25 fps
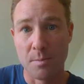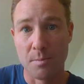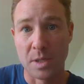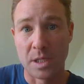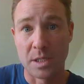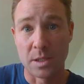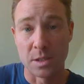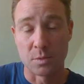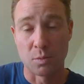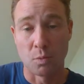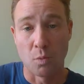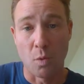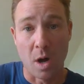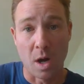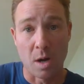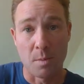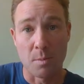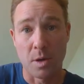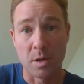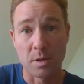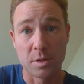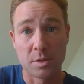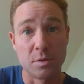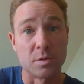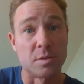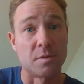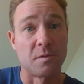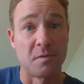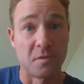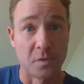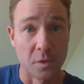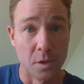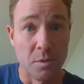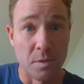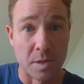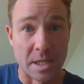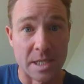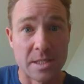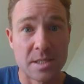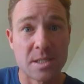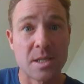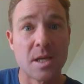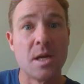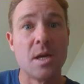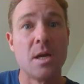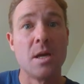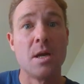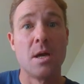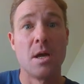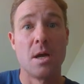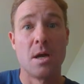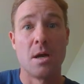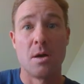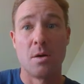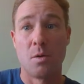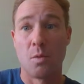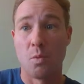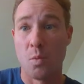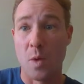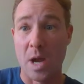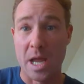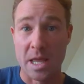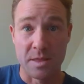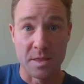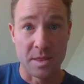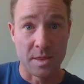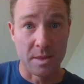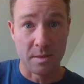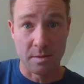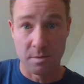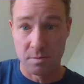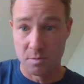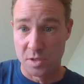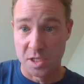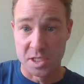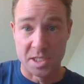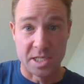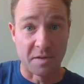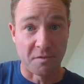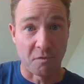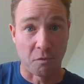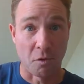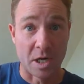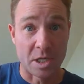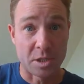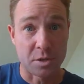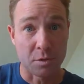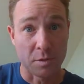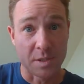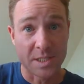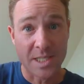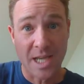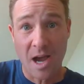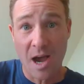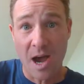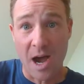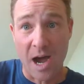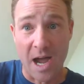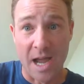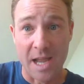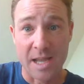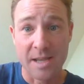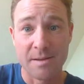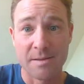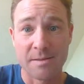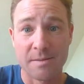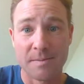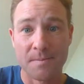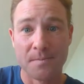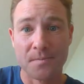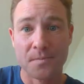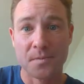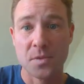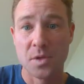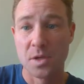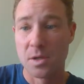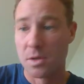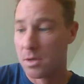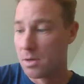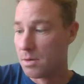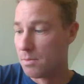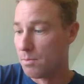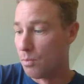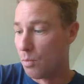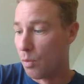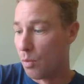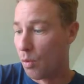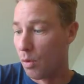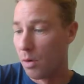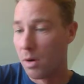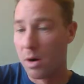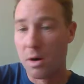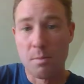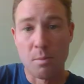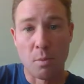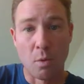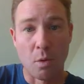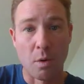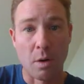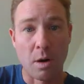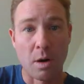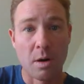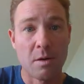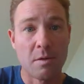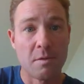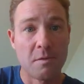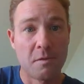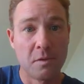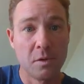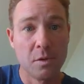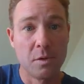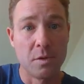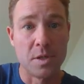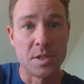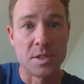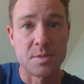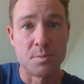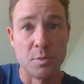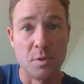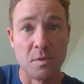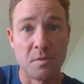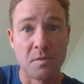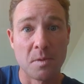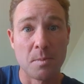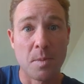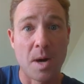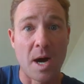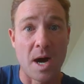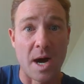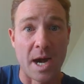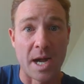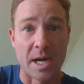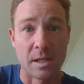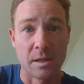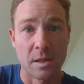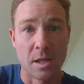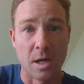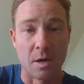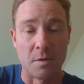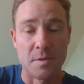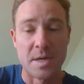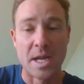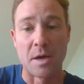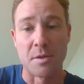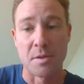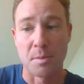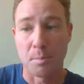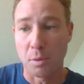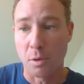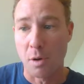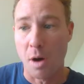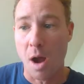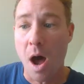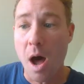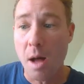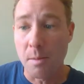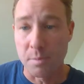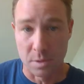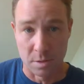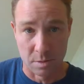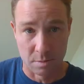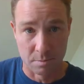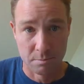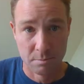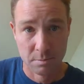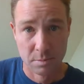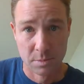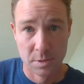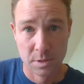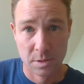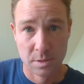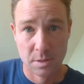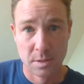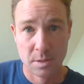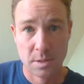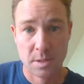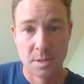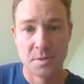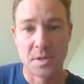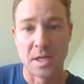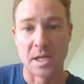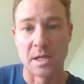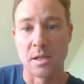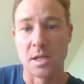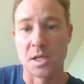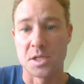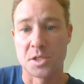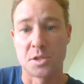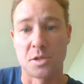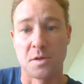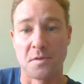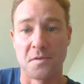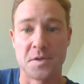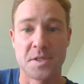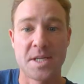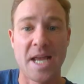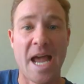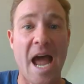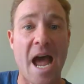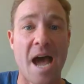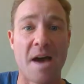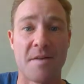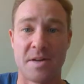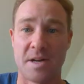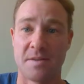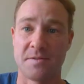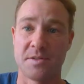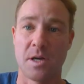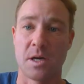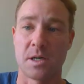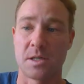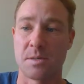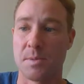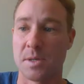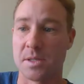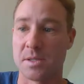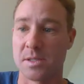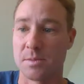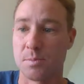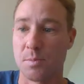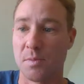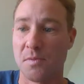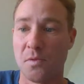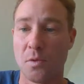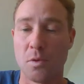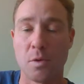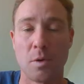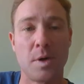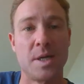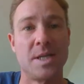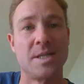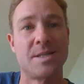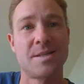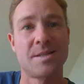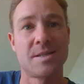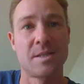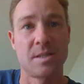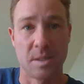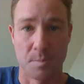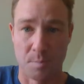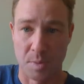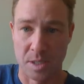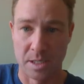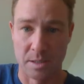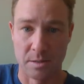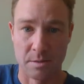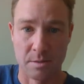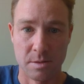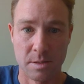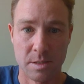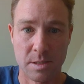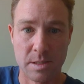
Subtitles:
Because water molecules, fluids, when the differential is high, more and more fluids move from high to low. Now, the problem that a lot of surfers have, and I've talked about this before, is slipping.